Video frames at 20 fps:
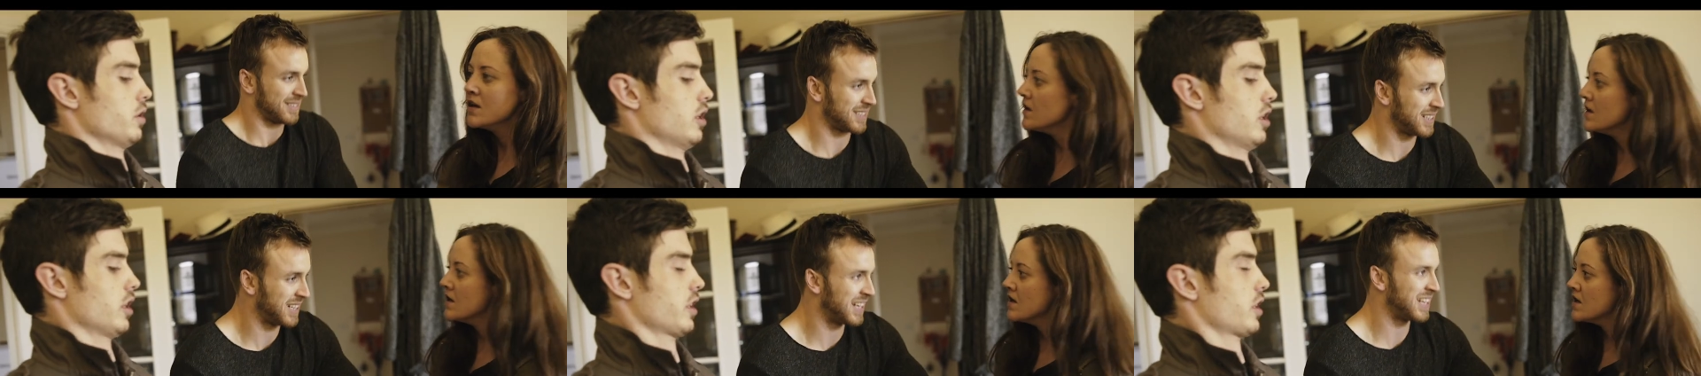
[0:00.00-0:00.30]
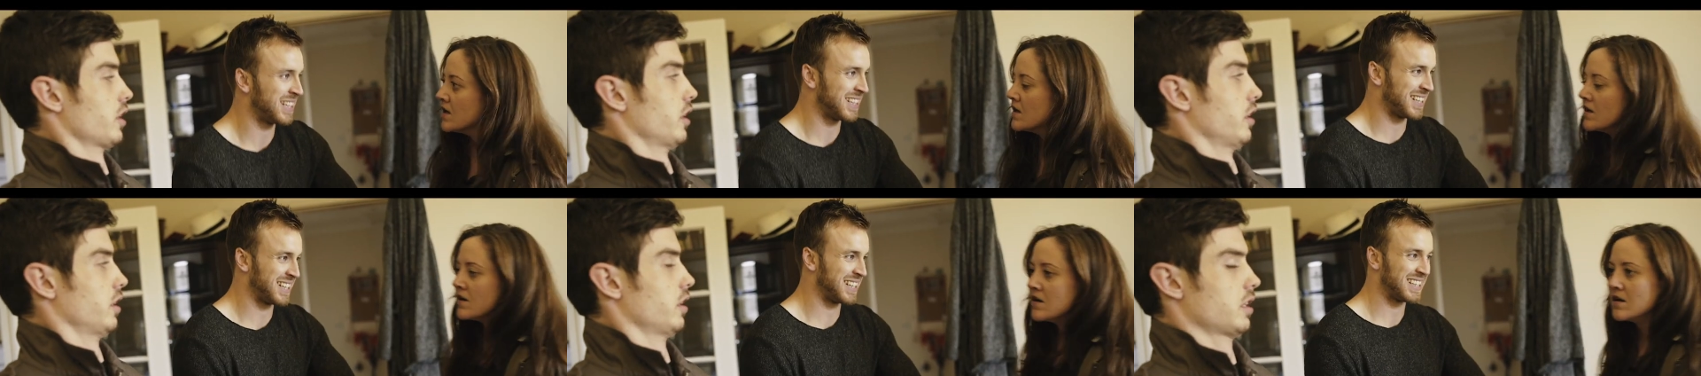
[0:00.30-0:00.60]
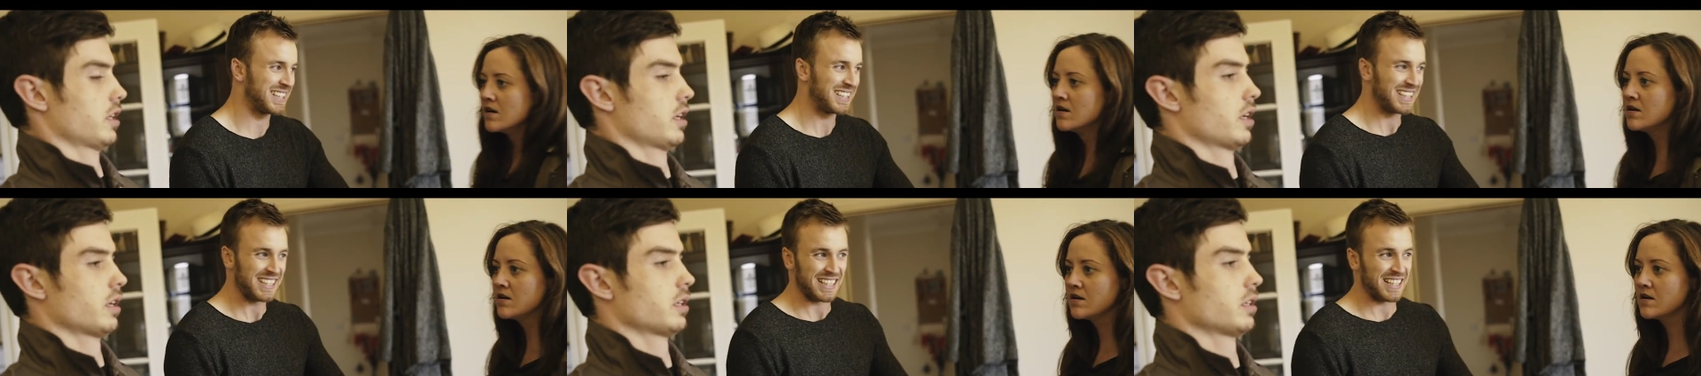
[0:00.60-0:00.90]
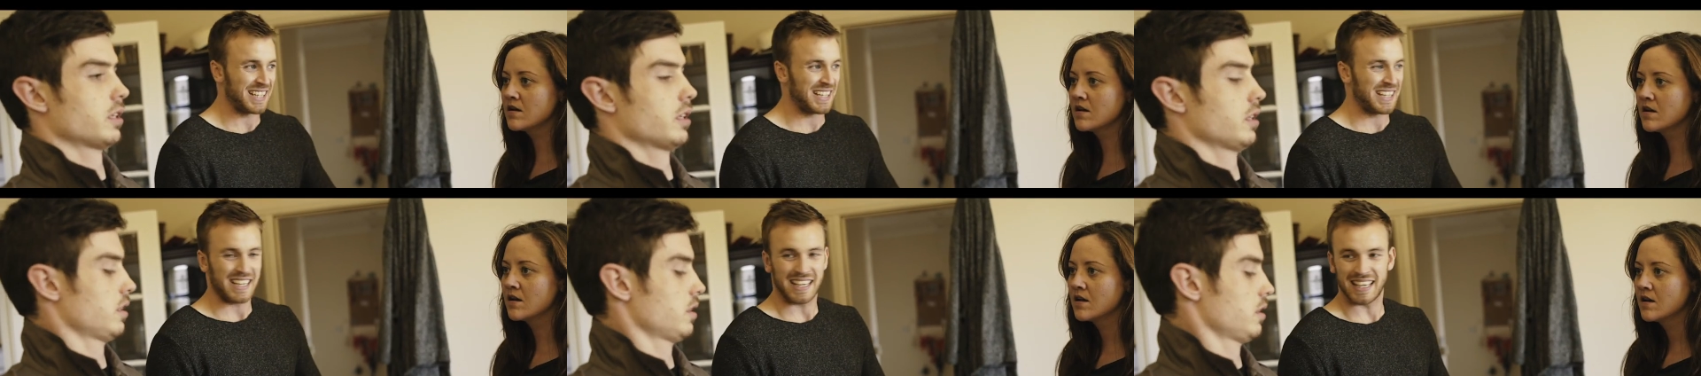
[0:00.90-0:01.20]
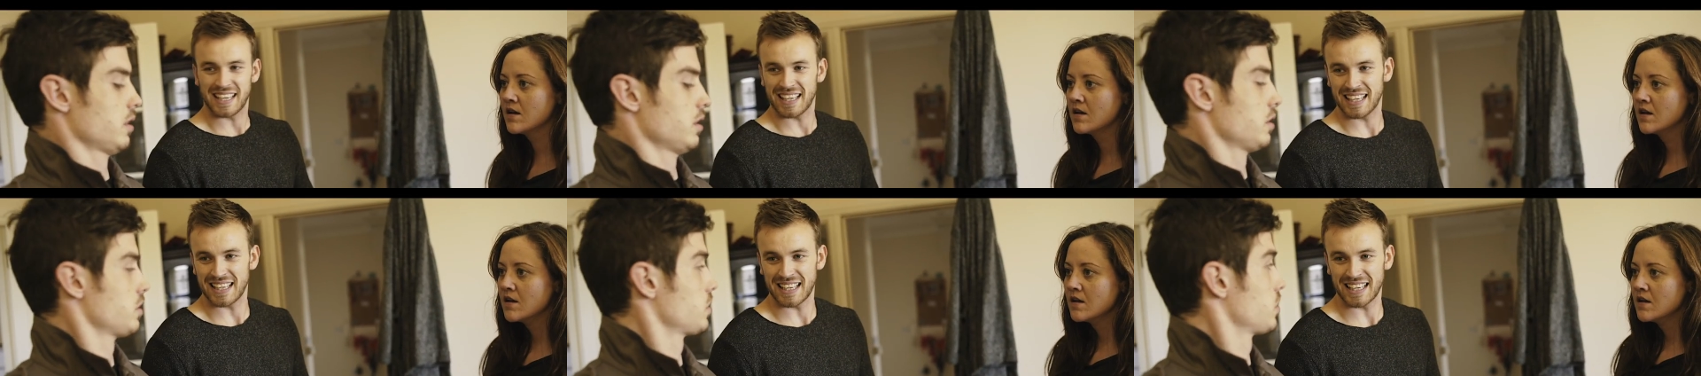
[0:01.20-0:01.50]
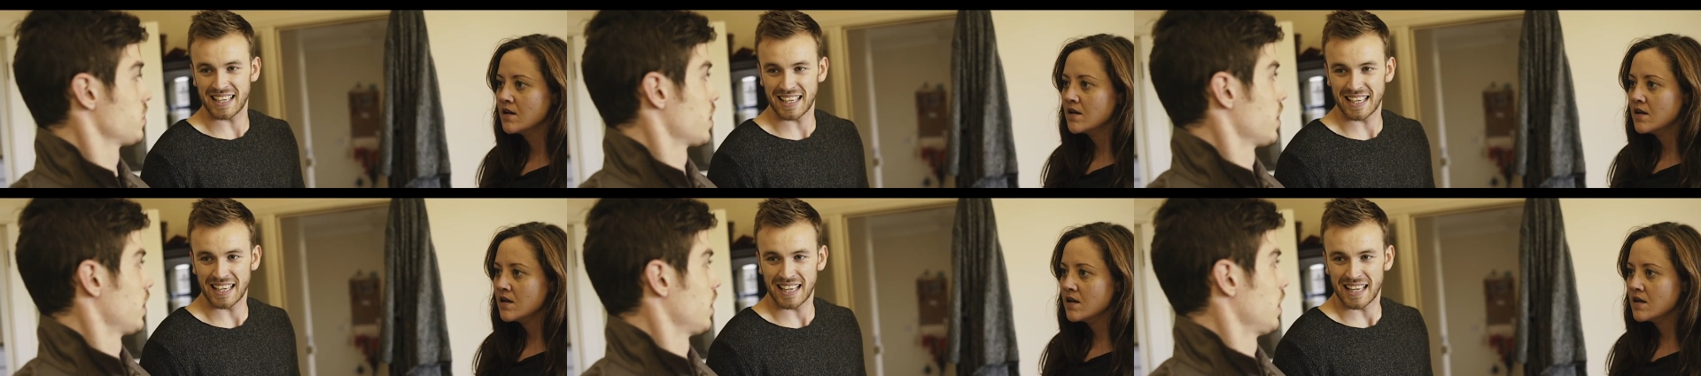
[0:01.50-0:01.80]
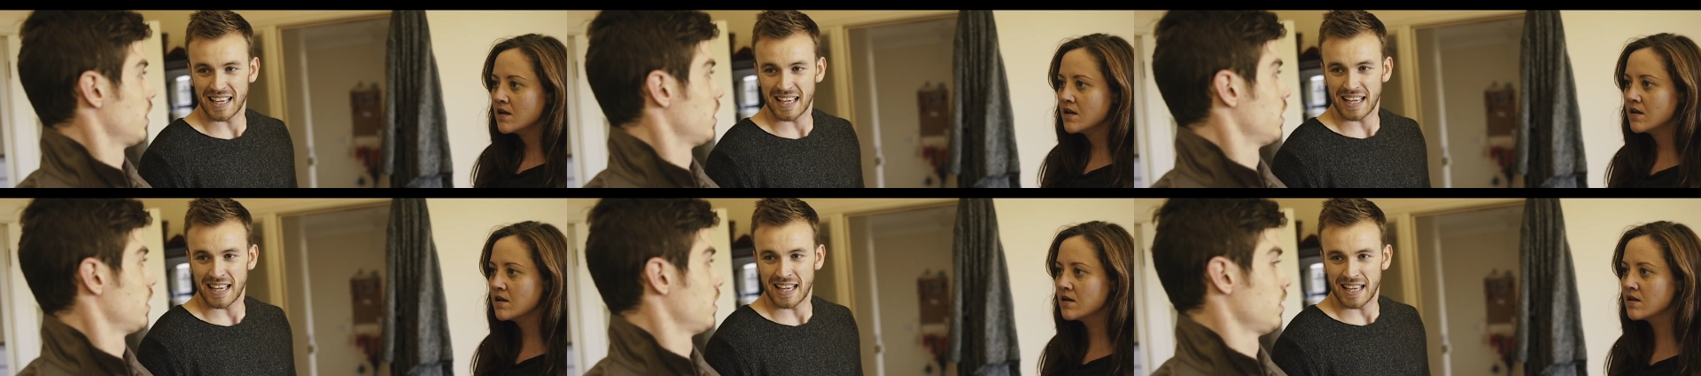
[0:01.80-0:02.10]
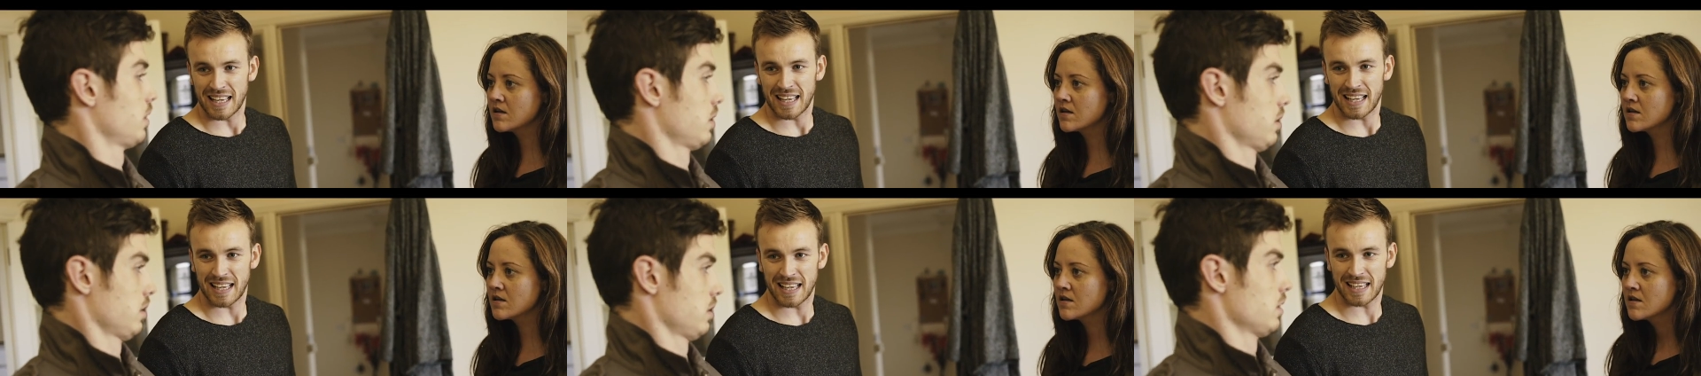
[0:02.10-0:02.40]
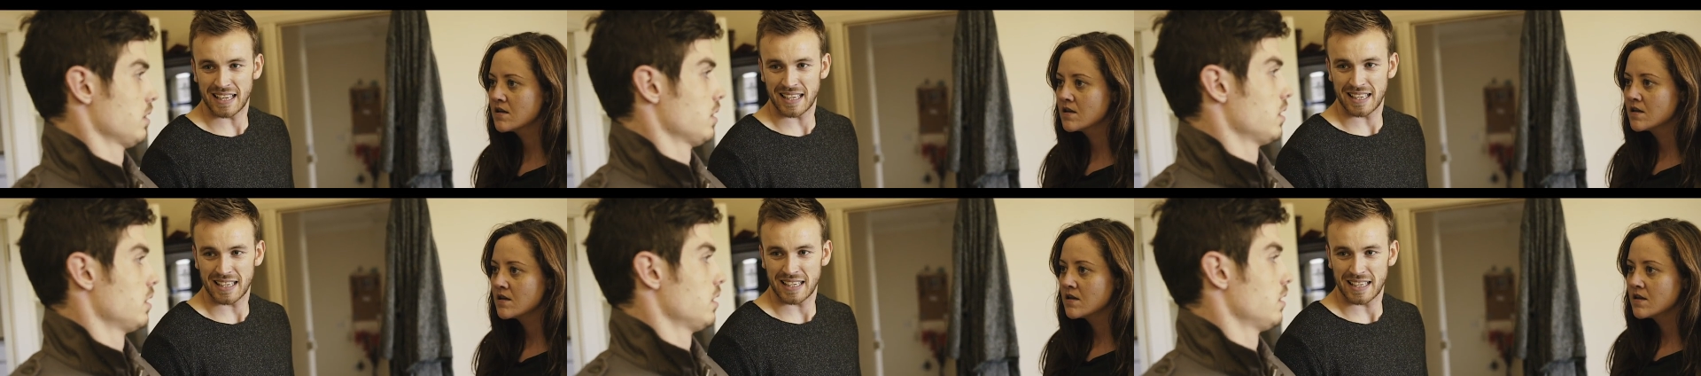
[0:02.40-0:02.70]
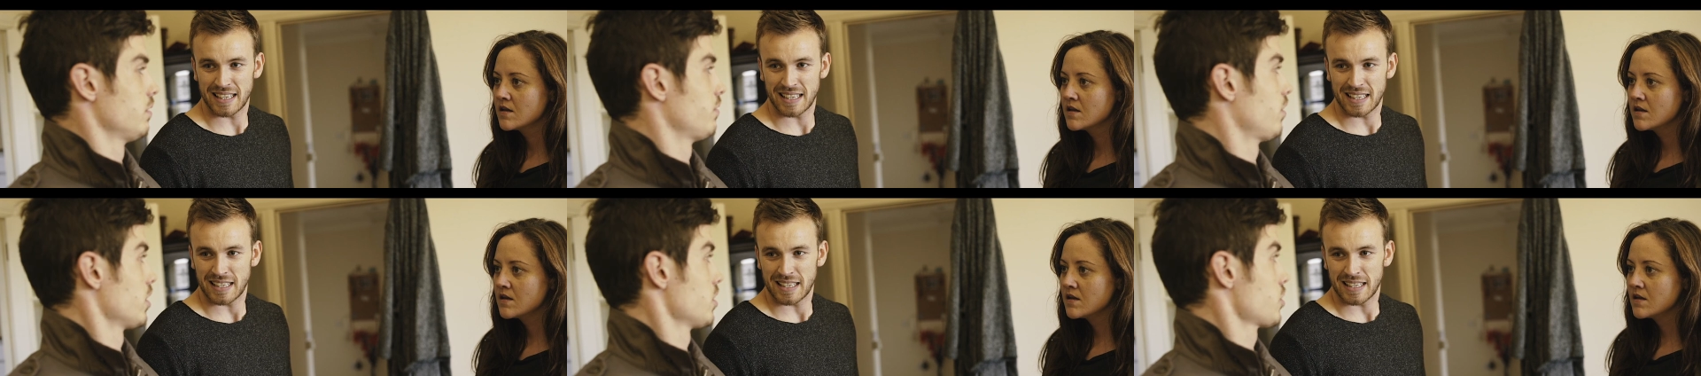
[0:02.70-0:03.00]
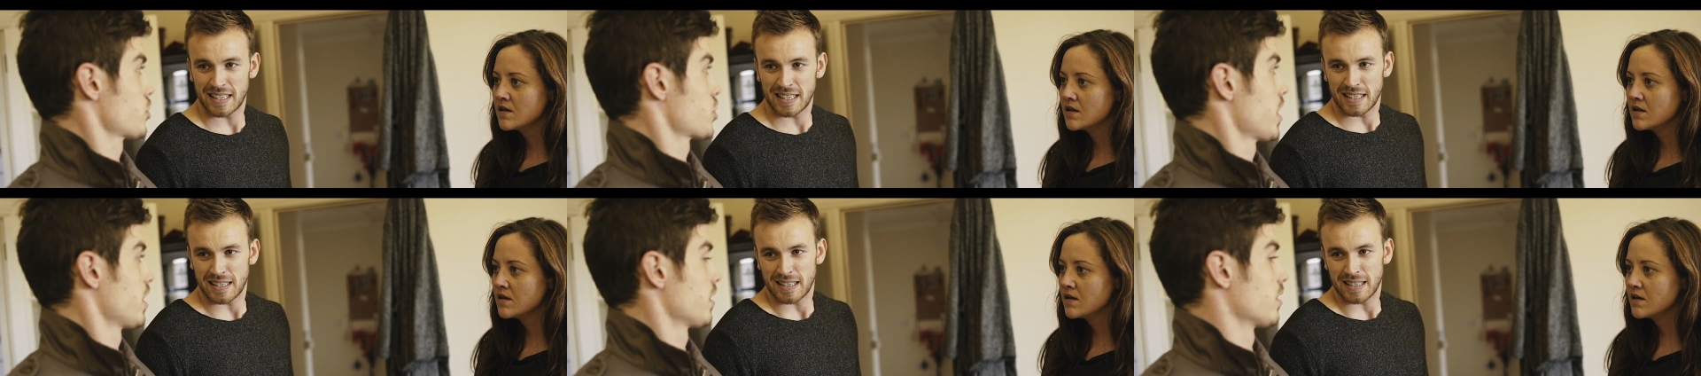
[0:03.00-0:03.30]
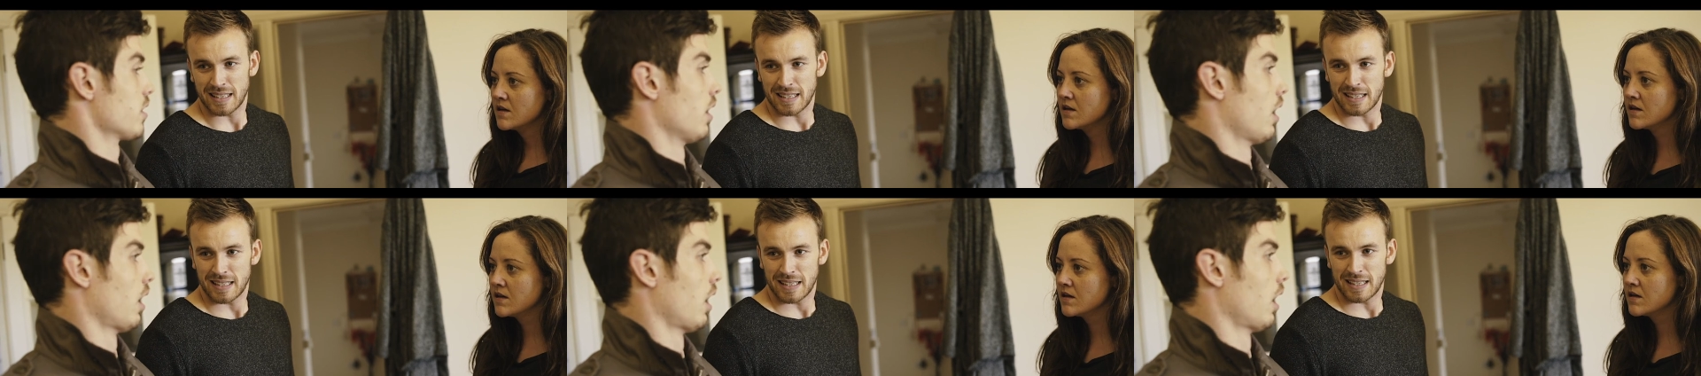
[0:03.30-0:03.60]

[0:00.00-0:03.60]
Speaker 1: like her? She's a fire starter.